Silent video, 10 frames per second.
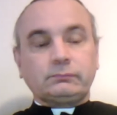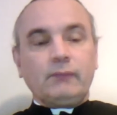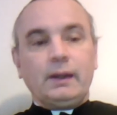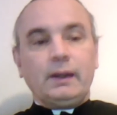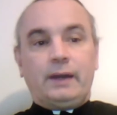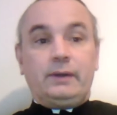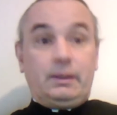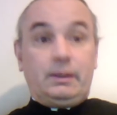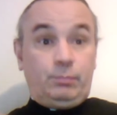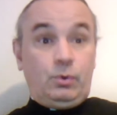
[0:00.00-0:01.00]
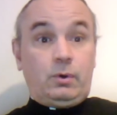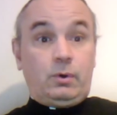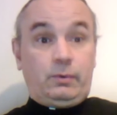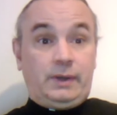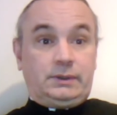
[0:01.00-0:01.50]
Now, you get
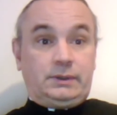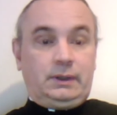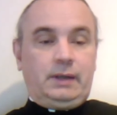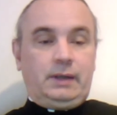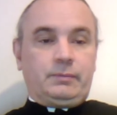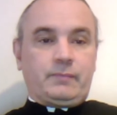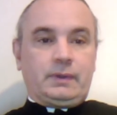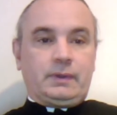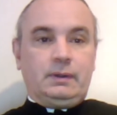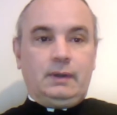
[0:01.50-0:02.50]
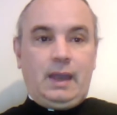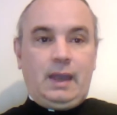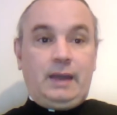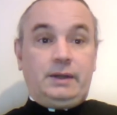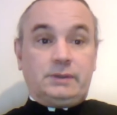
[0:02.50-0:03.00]
more recently,
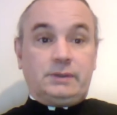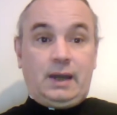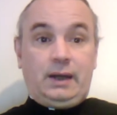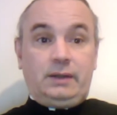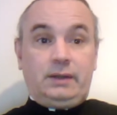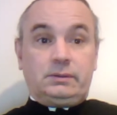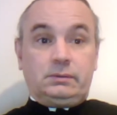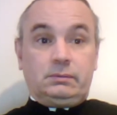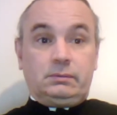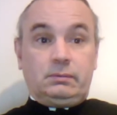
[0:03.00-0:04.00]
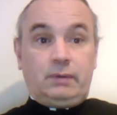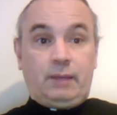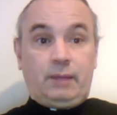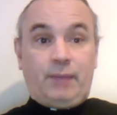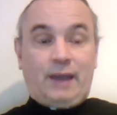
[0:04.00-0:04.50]
80s, 90s,
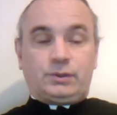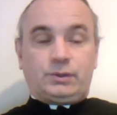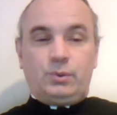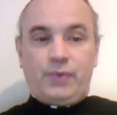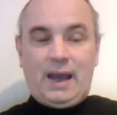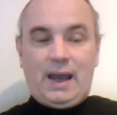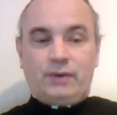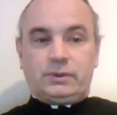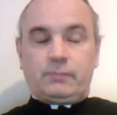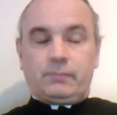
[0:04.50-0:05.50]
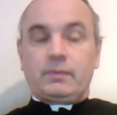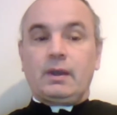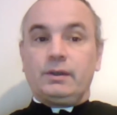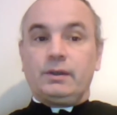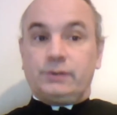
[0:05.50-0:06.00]
and past 2000,
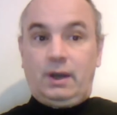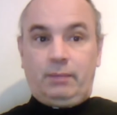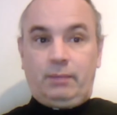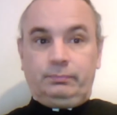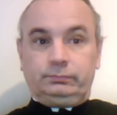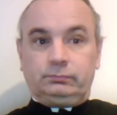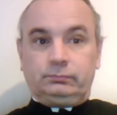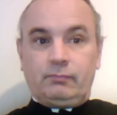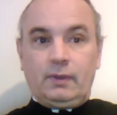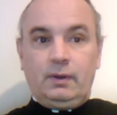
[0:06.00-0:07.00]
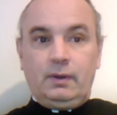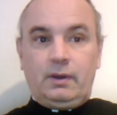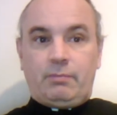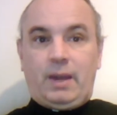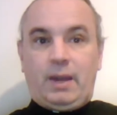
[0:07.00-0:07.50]
some
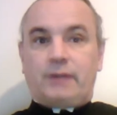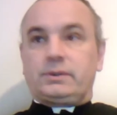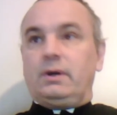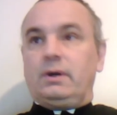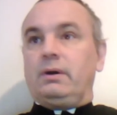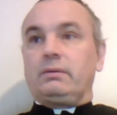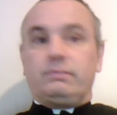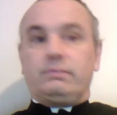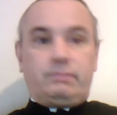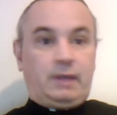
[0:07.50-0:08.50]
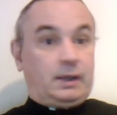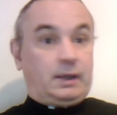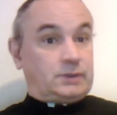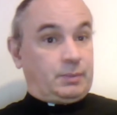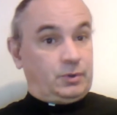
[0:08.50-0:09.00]
have branched on. They
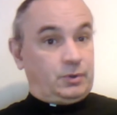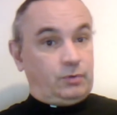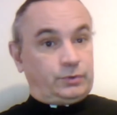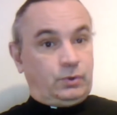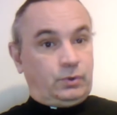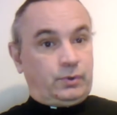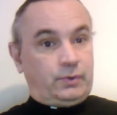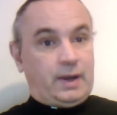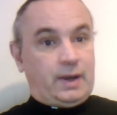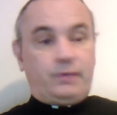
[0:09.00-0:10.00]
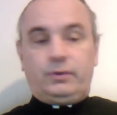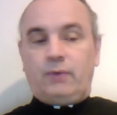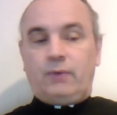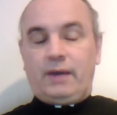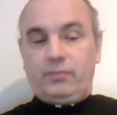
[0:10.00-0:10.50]
accept the Novus Ordo now, the new
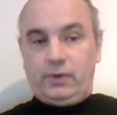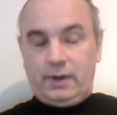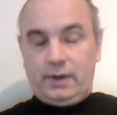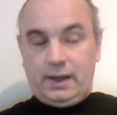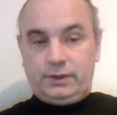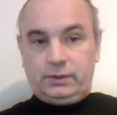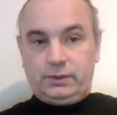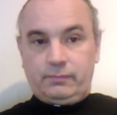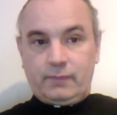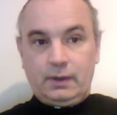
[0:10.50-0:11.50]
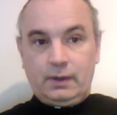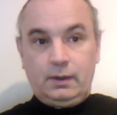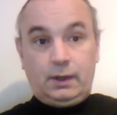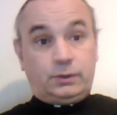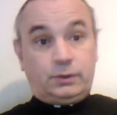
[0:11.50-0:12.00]
rite of ordination,
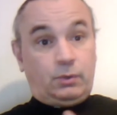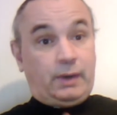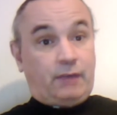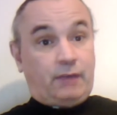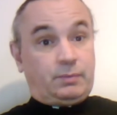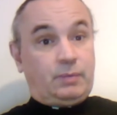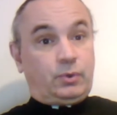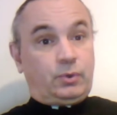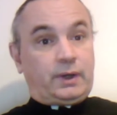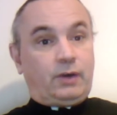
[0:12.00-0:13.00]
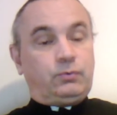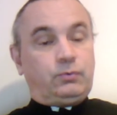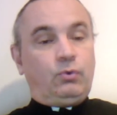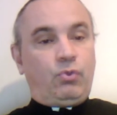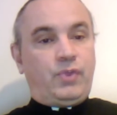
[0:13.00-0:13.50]
and so we'd have to be more
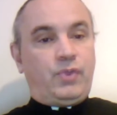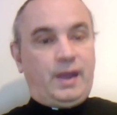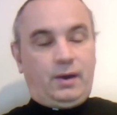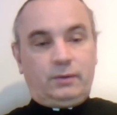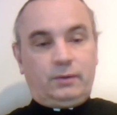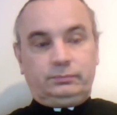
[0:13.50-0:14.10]
careful there.